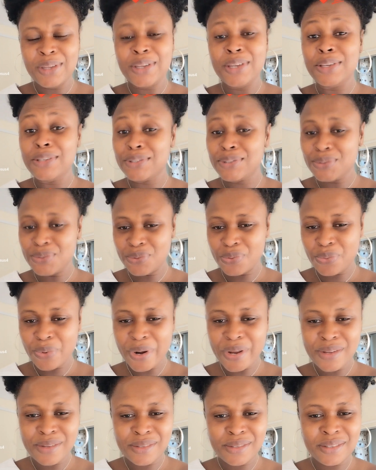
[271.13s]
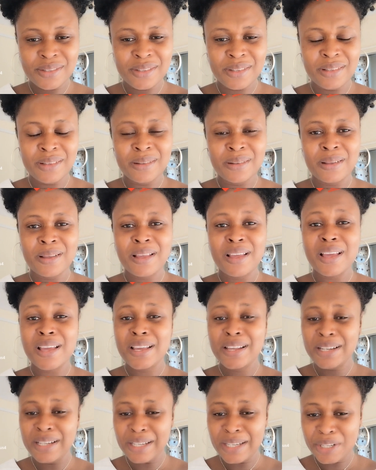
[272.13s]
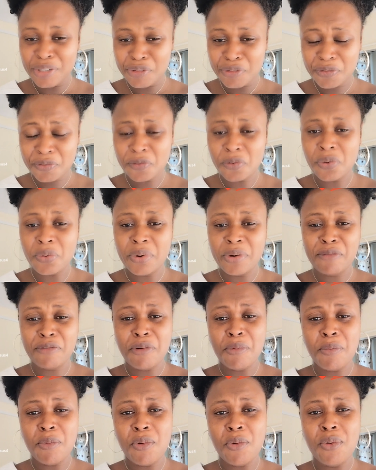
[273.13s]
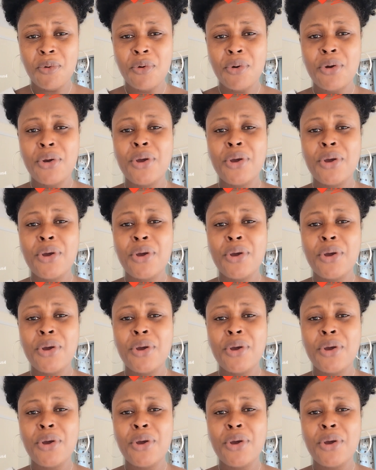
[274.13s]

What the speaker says: He still reigns and lives forevermore.